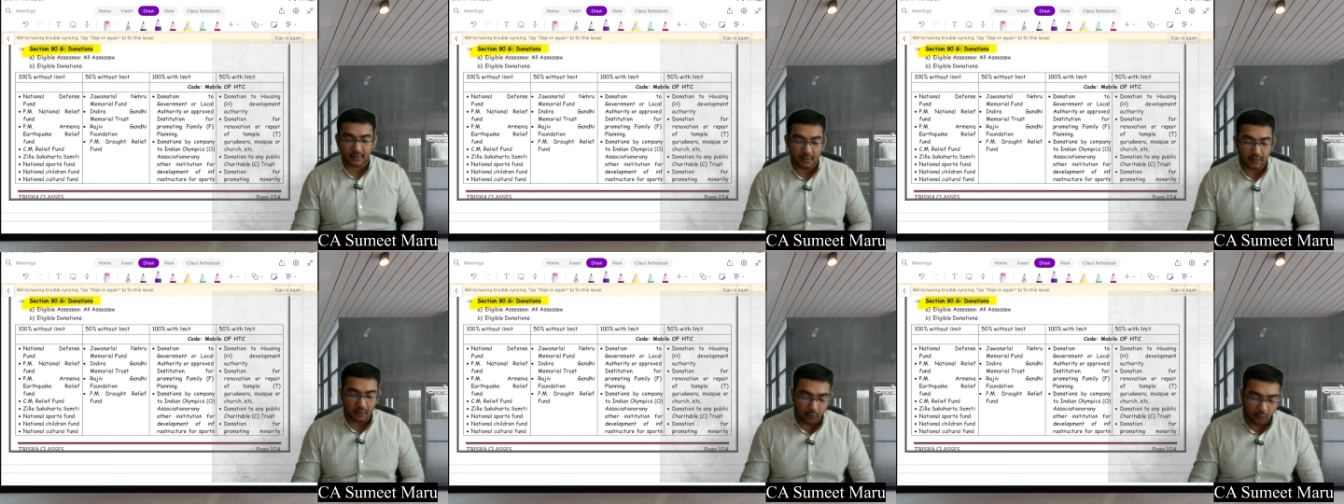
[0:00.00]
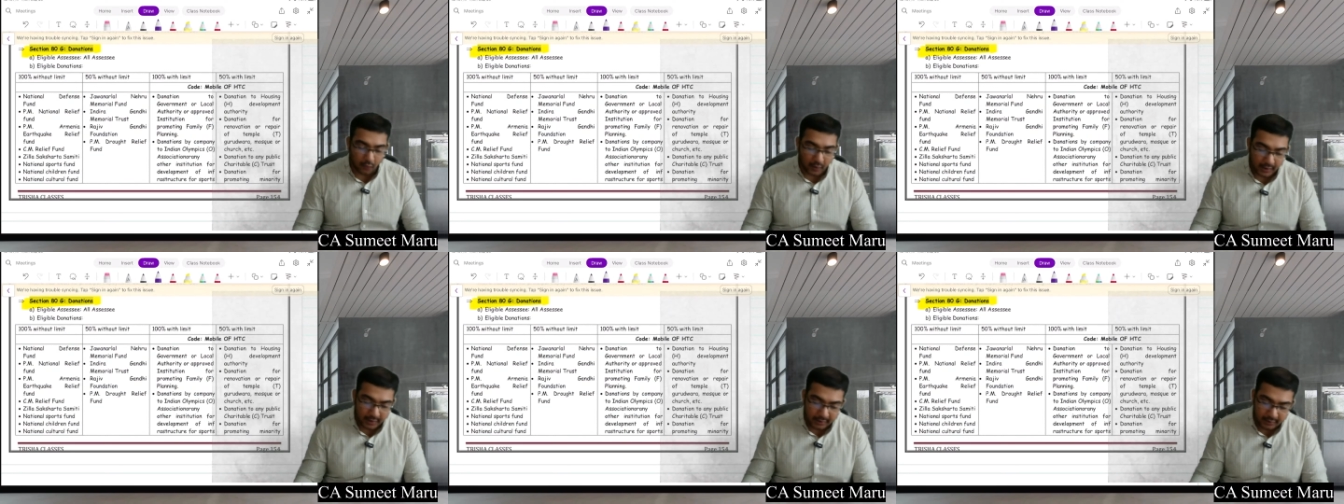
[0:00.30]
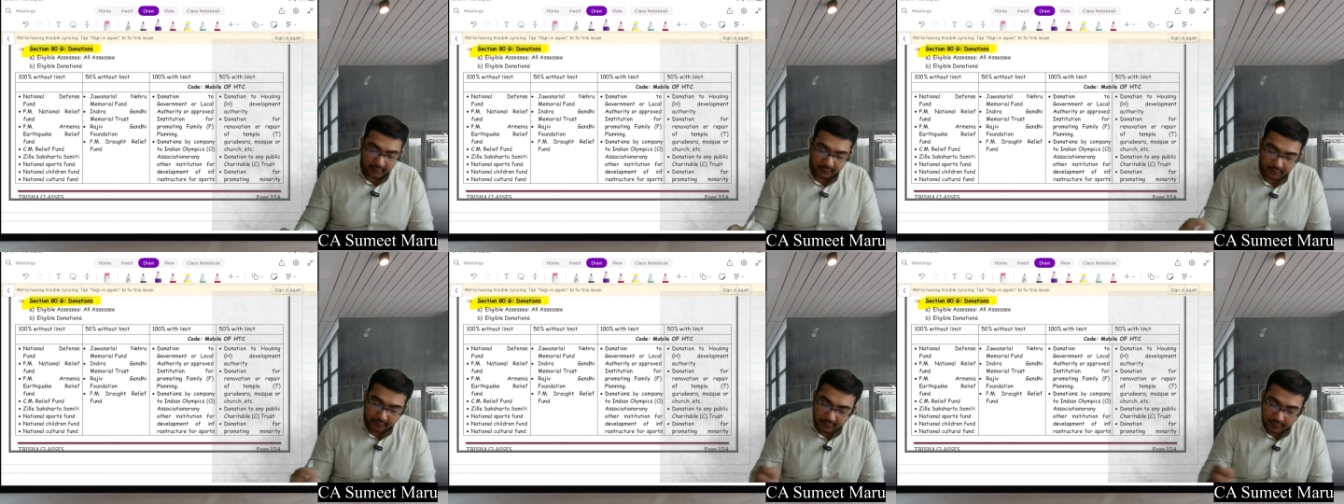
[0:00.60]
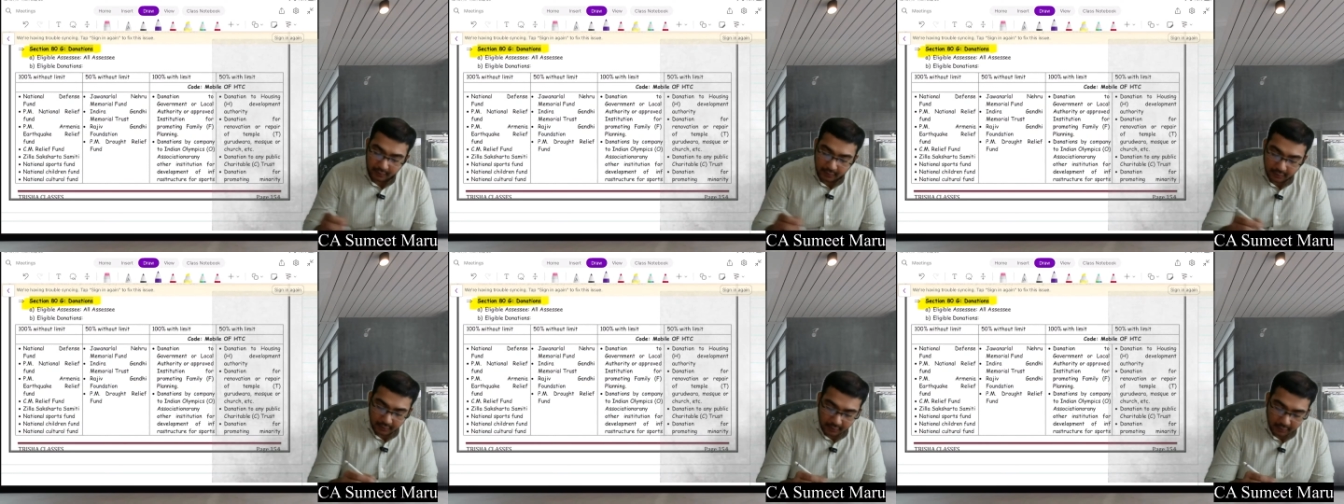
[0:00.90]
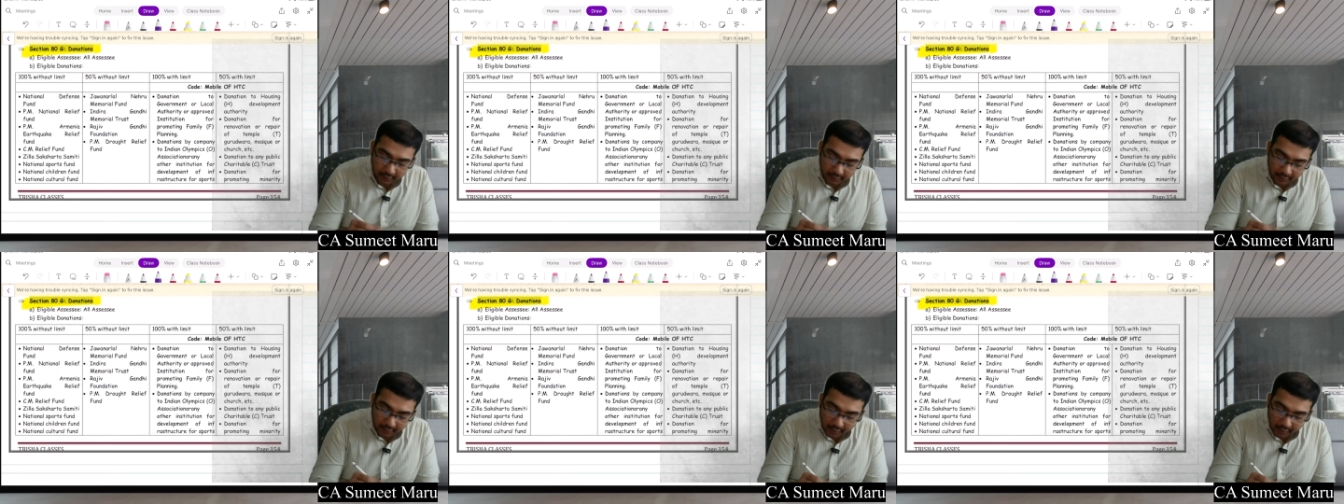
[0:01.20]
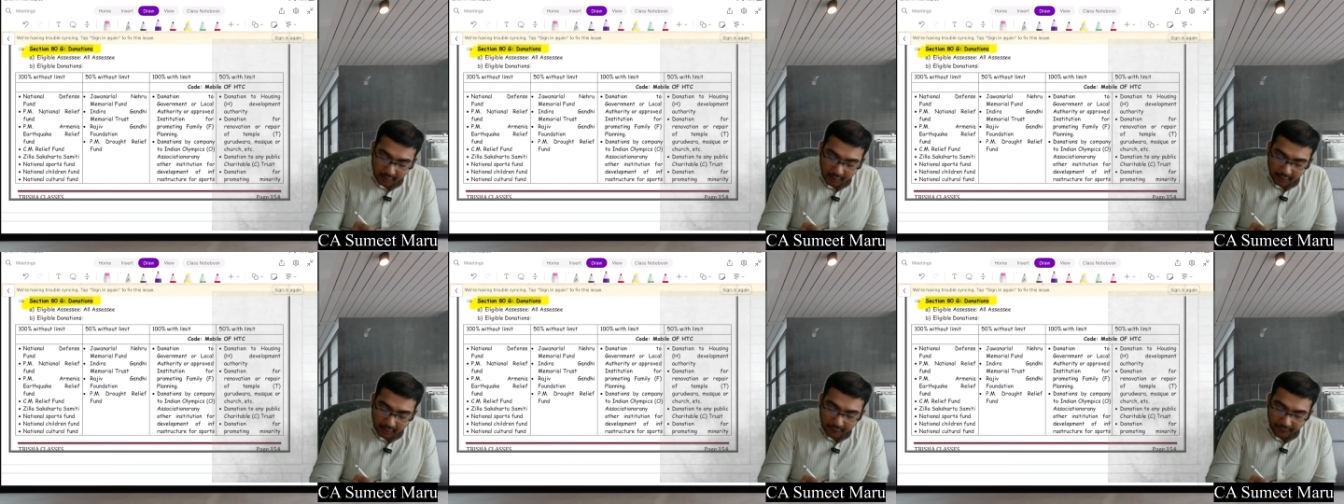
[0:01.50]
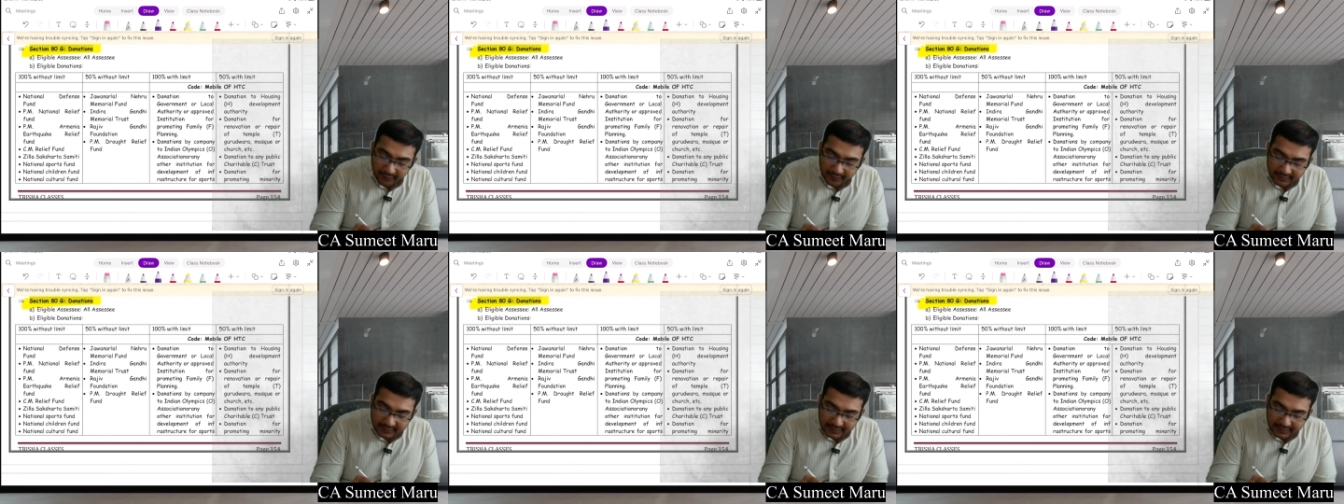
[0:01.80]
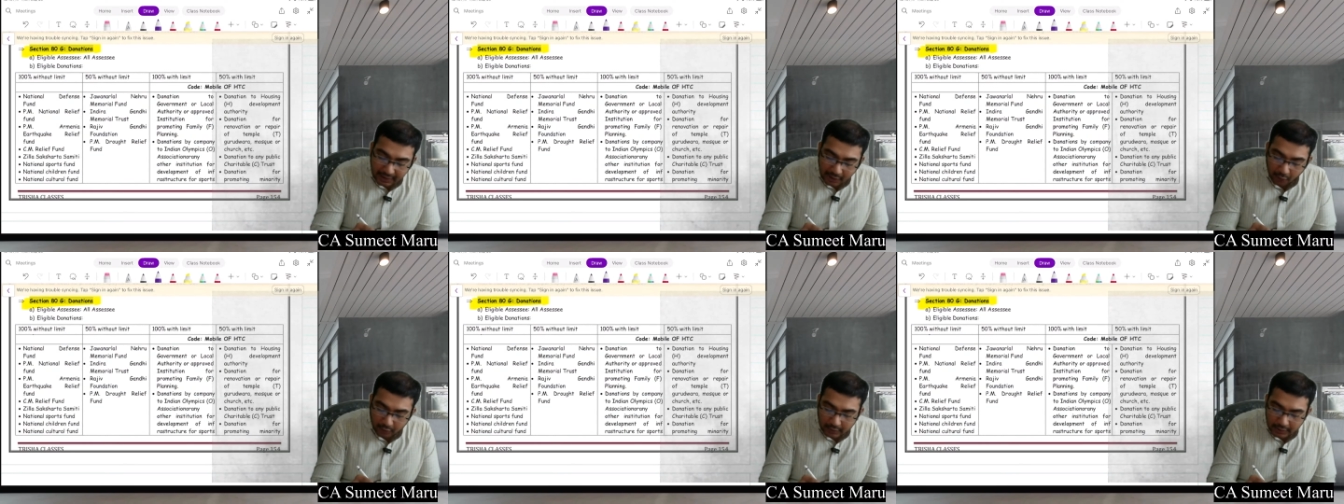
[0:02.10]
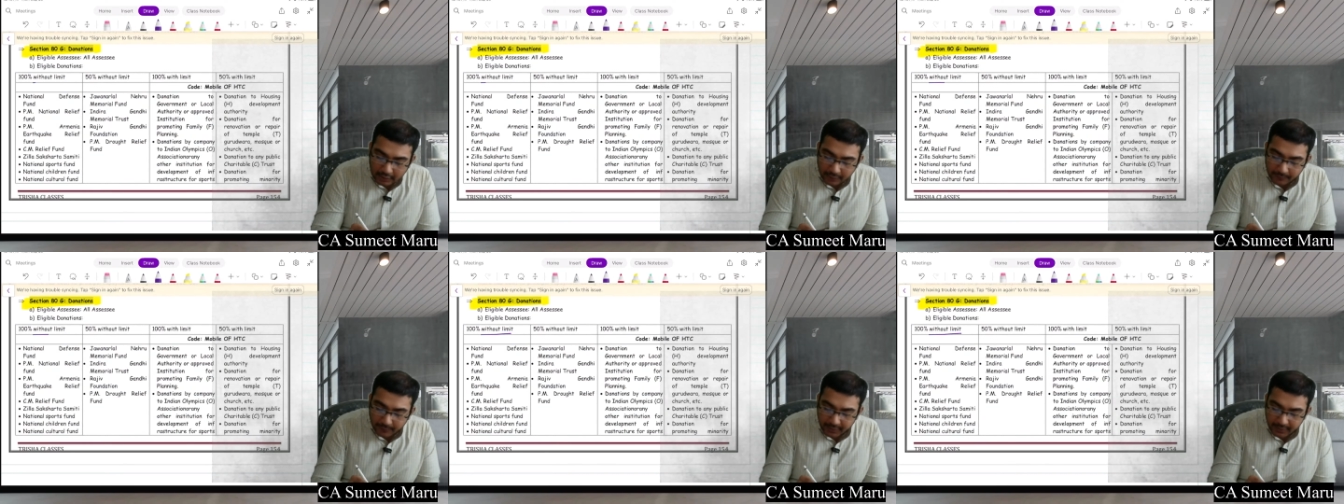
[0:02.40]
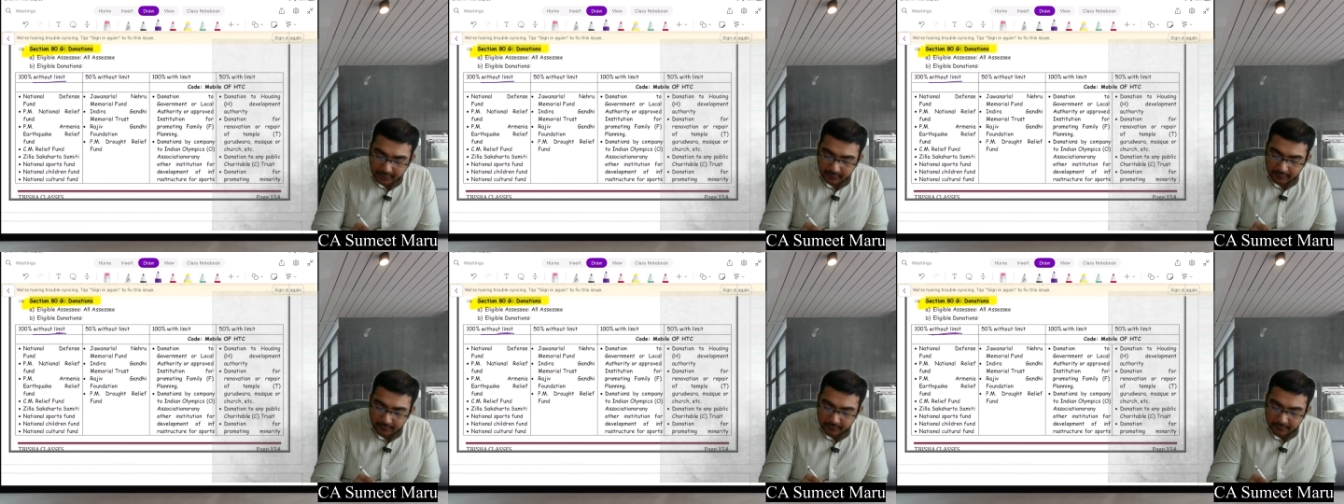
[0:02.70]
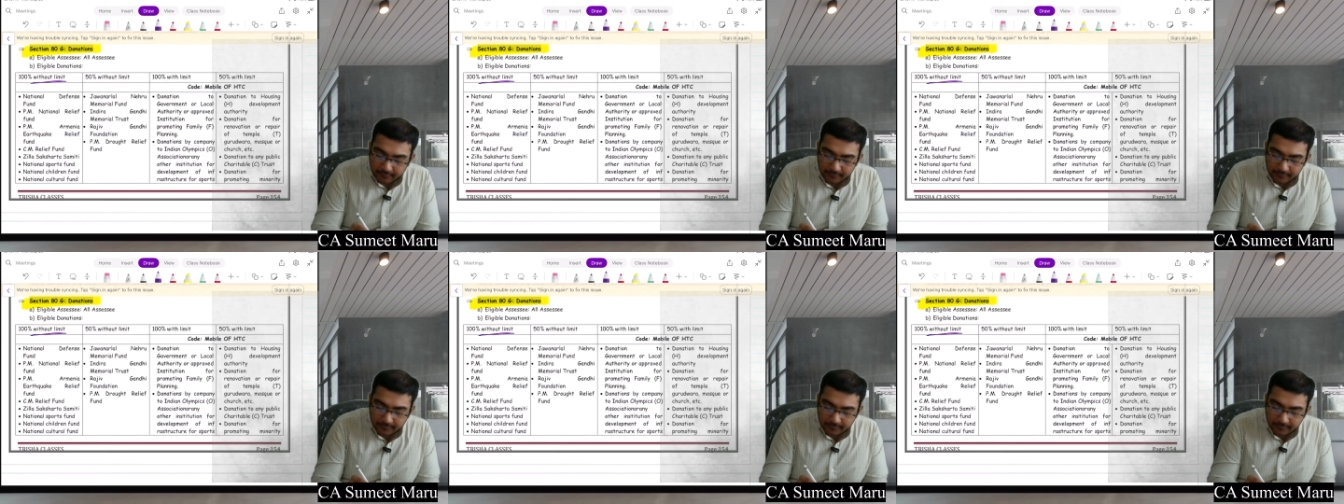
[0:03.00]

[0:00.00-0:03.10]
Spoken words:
One without limit,